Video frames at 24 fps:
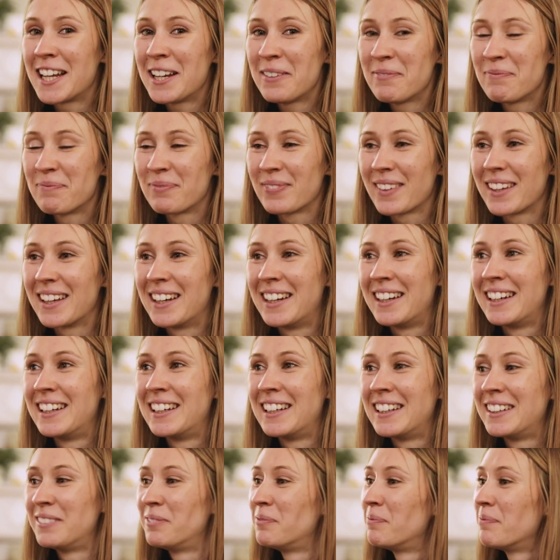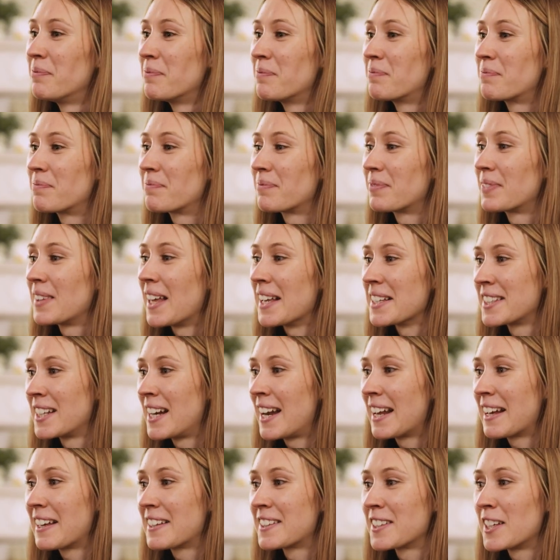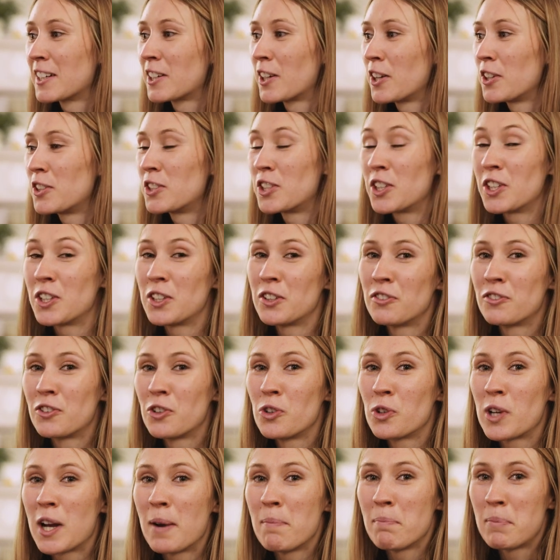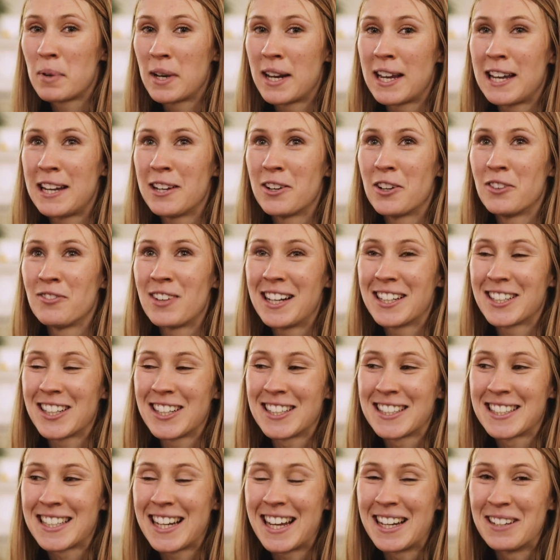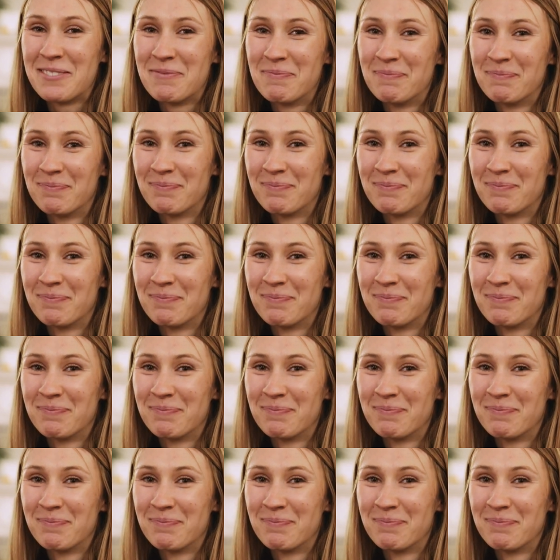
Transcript: Day. Um, that's the length I go to for company on Valentine's Day.